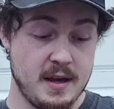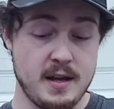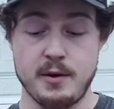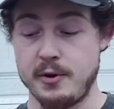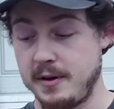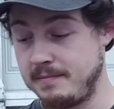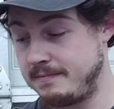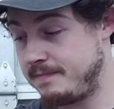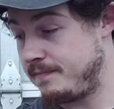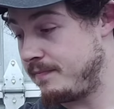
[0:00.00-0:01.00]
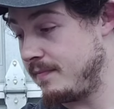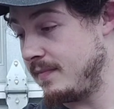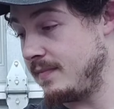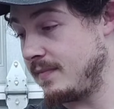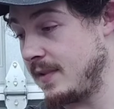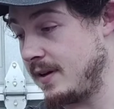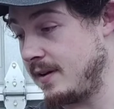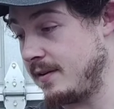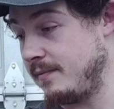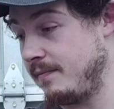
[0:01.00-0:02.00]
anyway,
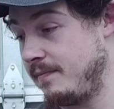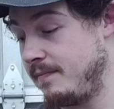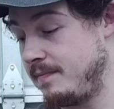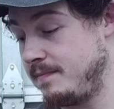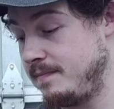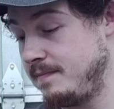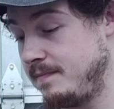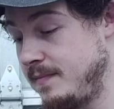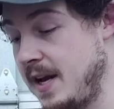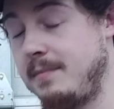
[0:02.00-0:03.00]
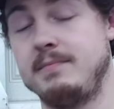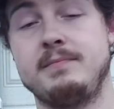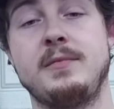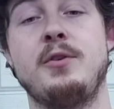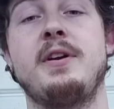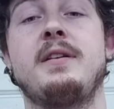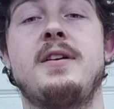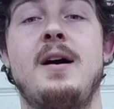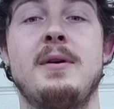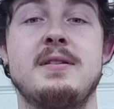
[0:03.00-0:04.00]
yeah, go down in
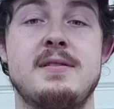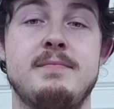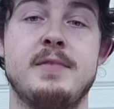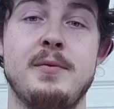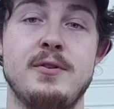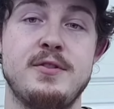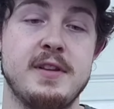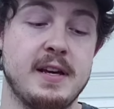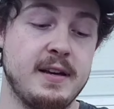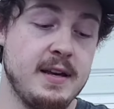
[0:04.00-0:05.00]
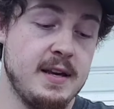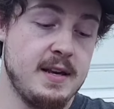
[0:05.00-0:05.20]
the comments, let me know what you think.